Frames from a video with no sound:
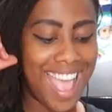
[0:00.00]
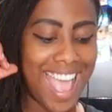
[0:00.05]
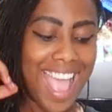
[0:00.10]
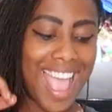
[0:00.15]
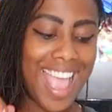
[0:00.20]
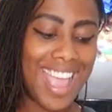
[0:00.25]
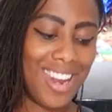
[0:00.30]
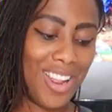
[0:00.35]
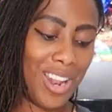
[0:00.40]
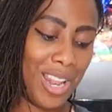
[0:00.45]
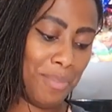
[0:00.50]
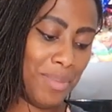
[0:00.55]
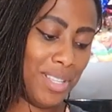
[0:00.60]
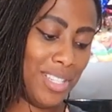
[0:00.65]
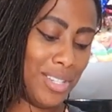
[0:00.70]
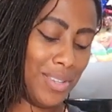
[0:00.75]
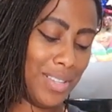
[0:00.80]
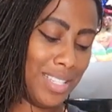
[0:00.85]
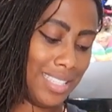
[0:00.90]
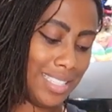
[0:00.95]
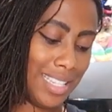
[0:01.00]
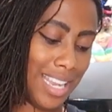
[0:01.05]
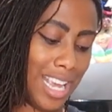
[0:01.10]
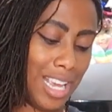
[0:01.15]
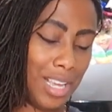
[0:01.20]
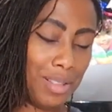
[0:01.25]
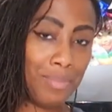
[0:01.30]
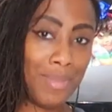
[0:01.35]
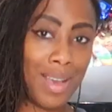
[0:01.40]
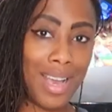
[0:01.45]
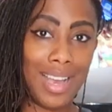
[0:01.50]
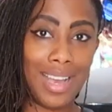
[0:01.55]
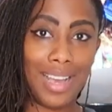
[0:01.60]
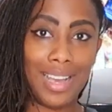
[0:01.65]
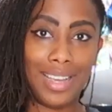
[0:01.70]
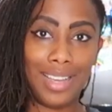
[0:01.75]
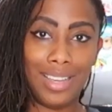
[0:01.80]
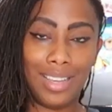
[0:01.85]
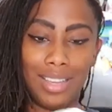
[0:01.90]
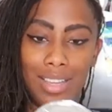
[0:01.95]
And all I'm gonna do is take
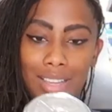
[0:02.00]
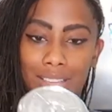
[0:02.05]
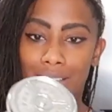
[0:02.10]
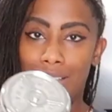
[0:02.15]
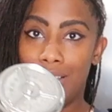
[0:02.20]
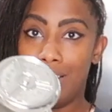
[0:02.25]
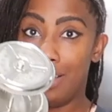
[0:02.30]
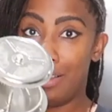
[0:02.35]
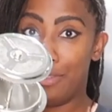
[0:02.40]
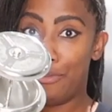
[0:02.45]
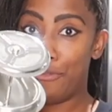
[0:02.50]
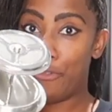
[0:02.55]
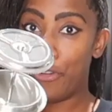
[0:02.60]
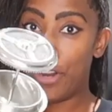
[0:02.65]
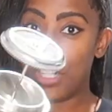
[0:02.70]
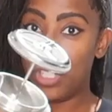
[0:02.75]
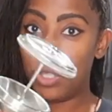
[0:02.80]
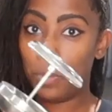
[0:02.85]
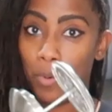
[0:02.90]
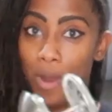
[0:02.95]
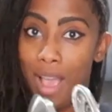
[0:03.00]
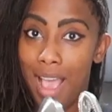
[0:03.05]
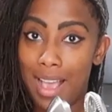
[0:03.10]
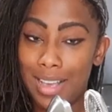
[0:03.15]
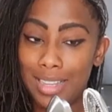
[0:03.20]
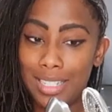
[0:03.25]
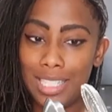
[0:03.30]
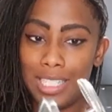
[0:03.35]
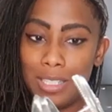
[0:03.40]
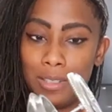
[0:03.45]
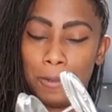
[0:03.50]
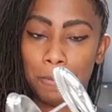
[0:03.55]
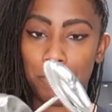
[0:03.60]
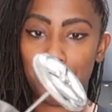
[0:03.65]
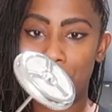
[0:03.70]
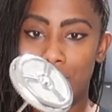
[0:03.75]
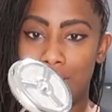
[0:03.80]
my French press.